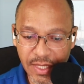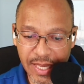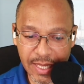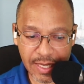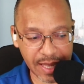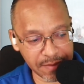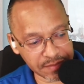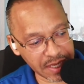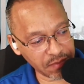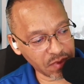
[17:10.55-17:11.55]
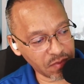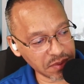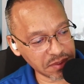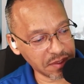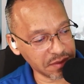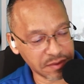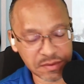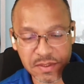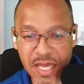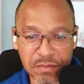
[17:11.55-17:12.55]
and I'm like, "Well, what you gonna do
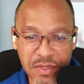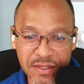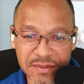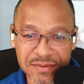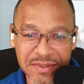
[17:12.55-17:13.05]
now, brother?"